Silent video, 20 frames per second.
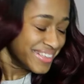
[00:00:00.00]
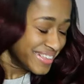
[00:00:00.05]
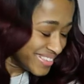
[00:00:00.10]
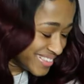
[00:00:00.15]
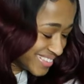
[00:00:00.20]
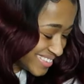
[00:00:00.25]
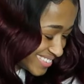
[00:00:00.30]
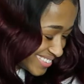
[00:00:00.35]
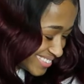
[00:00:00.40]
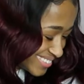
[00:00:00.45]

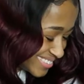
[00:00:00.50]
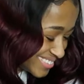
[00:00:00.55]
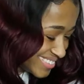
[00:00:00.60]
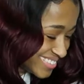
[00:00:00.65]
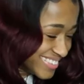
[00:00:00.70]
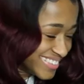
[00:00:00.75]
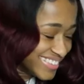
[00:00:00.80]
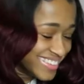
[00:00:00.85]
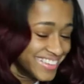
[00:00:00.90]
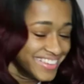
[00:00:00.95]

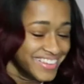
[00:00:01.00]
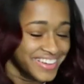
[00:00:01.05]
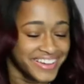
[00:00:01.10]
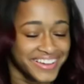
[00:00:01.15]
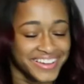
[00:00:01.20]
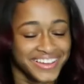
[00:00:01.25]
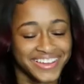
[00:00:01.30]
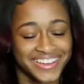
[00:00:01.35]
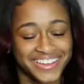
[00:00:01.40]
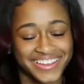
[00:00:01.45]

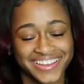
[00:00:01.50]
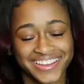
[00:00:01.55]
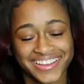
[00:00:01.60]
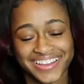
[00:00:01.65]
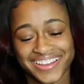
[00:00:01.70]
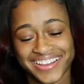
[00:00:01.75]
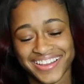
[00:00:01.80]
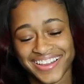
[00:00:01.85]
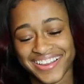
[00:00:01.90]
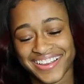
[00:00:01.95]

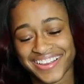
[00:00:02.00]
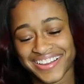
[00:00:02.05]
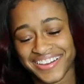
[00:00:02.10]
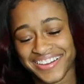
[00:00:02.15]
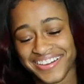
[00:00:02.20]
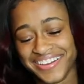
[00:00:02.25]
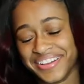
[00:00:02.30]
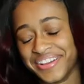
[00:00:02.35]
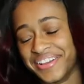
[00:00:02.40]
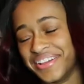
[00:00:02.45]

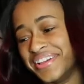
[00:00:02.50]
The person shown says nothing.